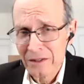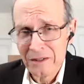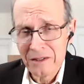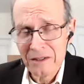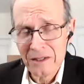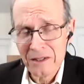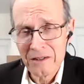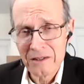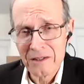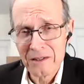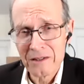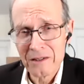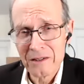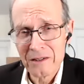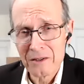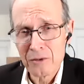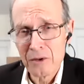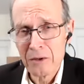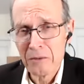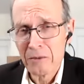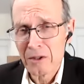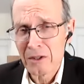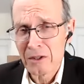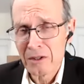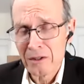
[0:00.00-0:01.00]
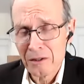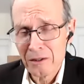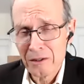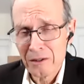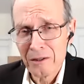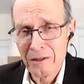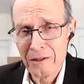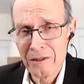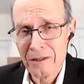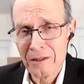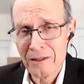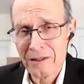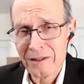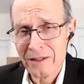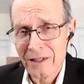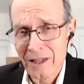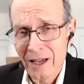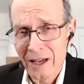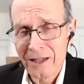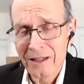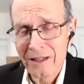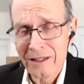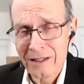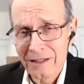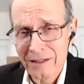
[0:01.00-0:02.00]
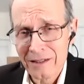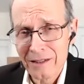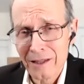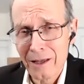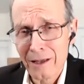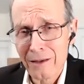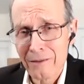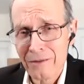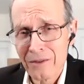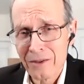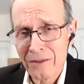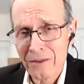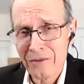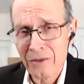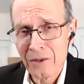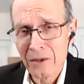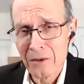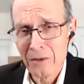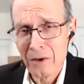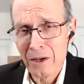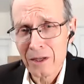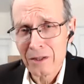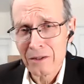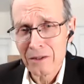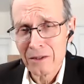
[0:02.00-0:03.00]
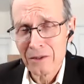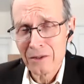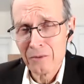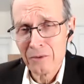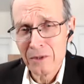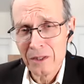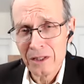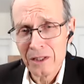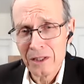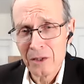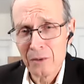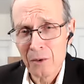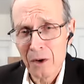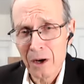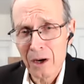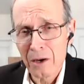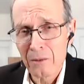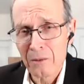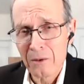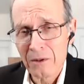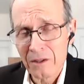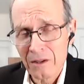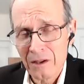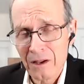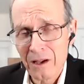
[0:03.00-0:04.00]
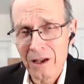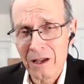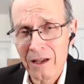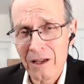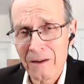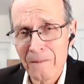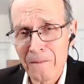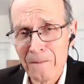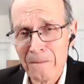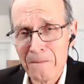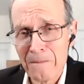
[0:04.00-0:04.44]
sisters, we must learn to die to self if we want to really walk with God.